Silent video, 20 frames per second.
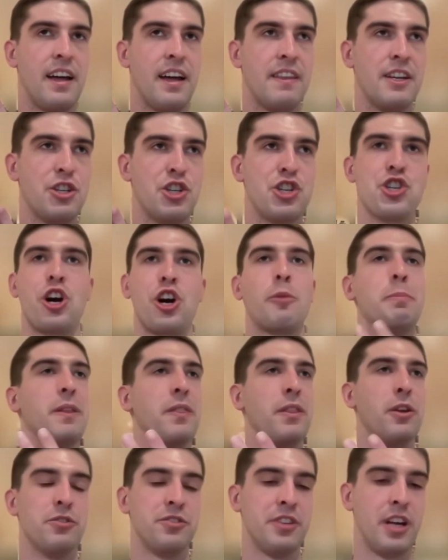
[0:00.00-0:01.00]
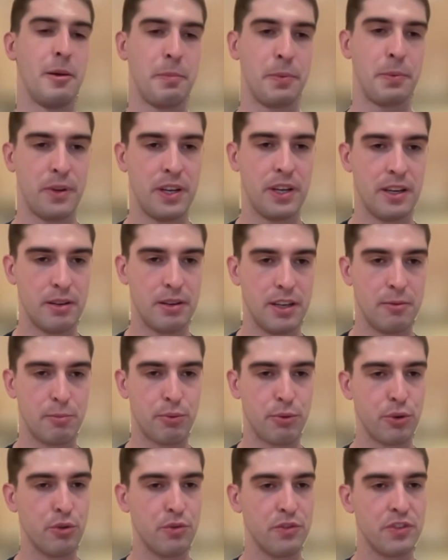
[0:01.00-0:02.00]
sharpen those up in
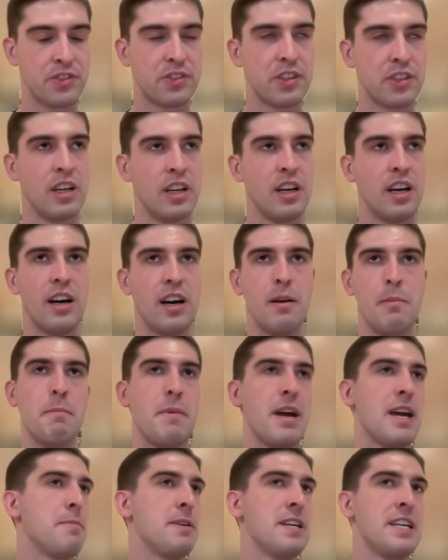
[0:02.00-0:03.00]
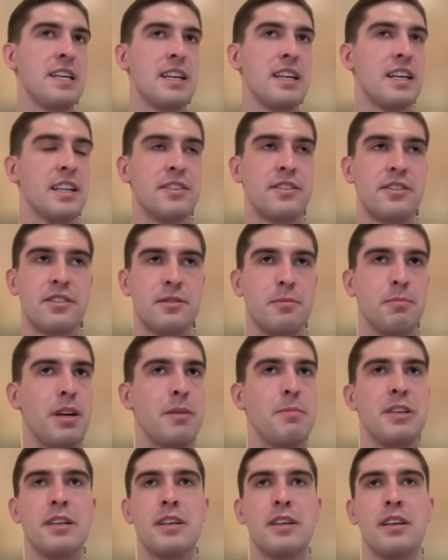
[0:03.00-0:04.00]
proofs. Maybe
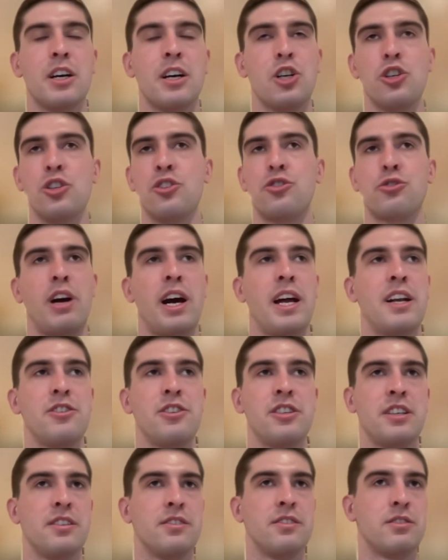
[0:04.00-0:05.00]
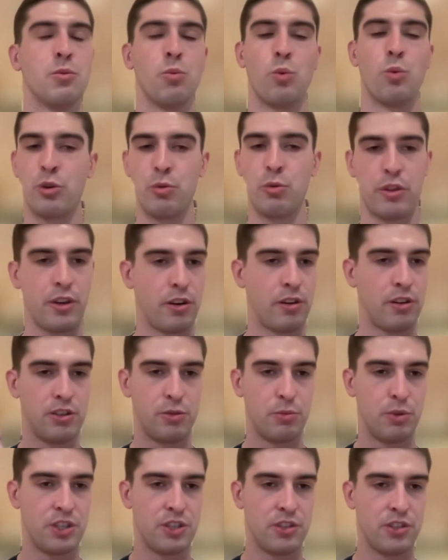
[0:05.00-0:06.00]
a good strategy is to work with our
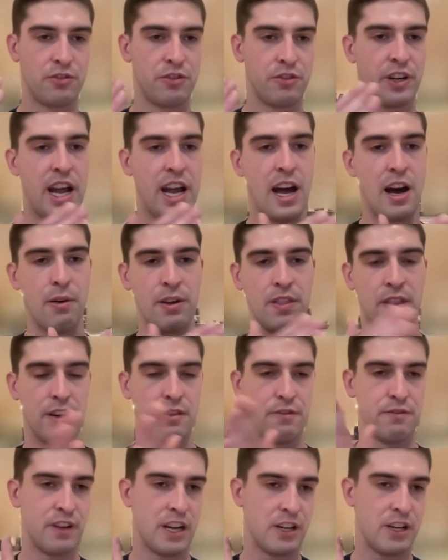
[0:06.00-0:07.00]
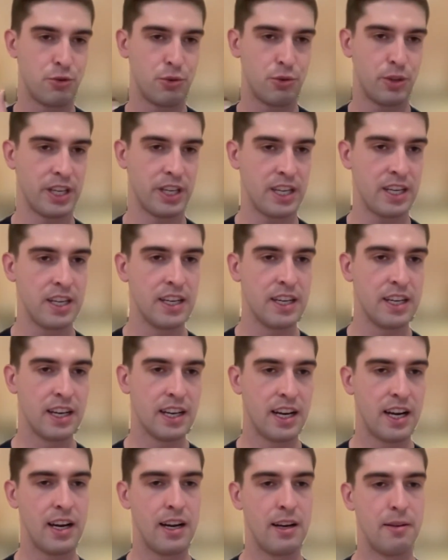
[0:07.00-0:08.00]
intuitions for now, and then eventually
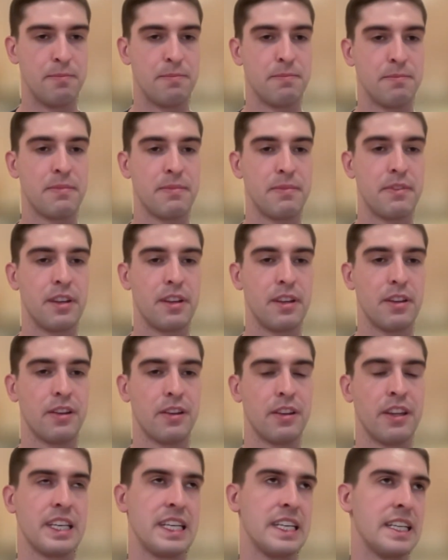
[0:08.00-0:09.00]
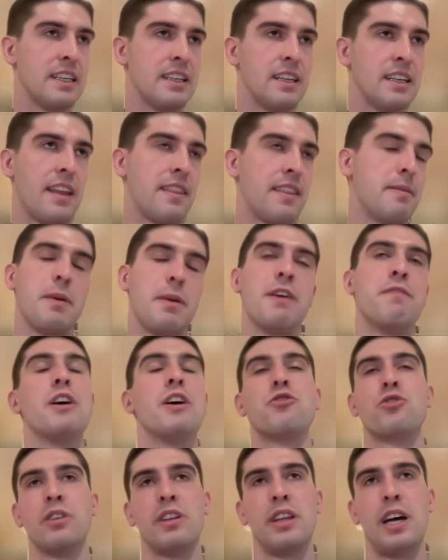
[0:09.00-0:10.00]

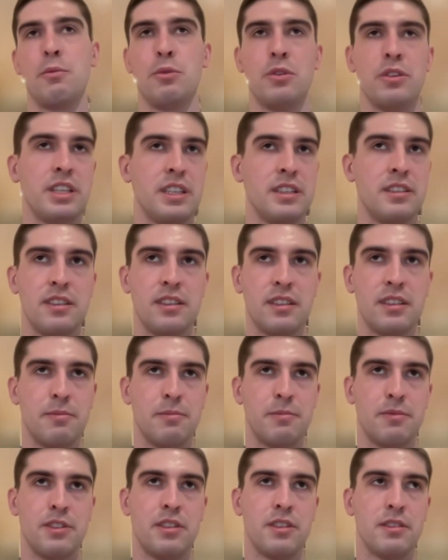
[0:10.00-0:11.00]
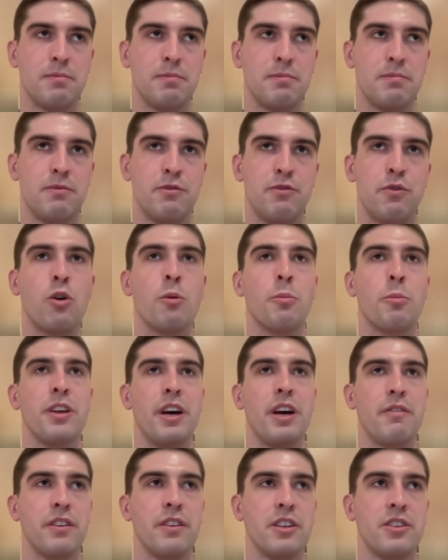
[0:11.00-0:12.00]
that will lead to formal
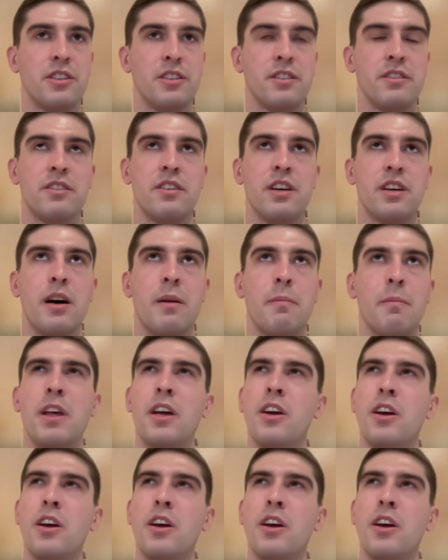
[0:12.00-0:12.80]
definitions. Why